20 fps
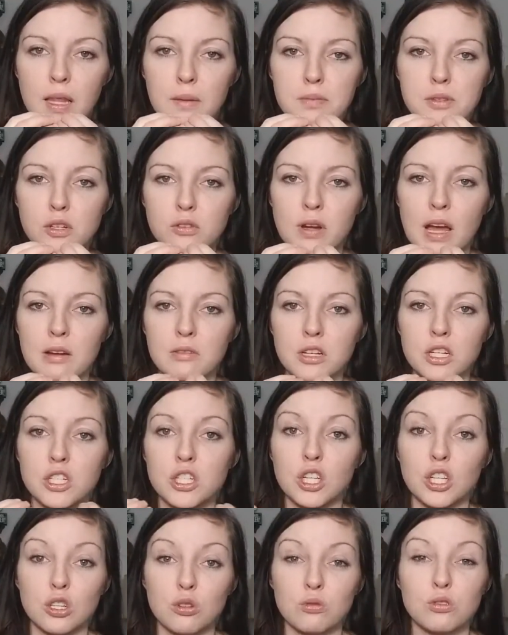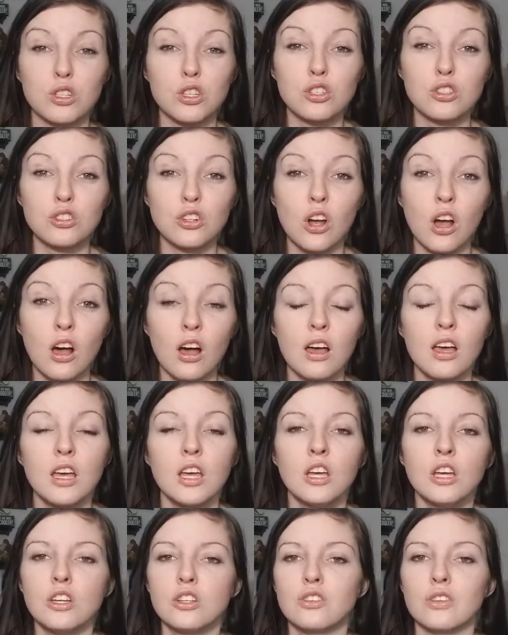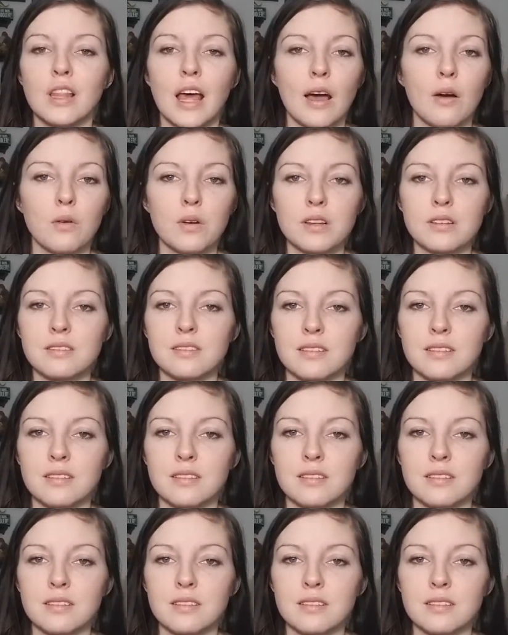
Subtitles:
lips around it to use a straw, so that was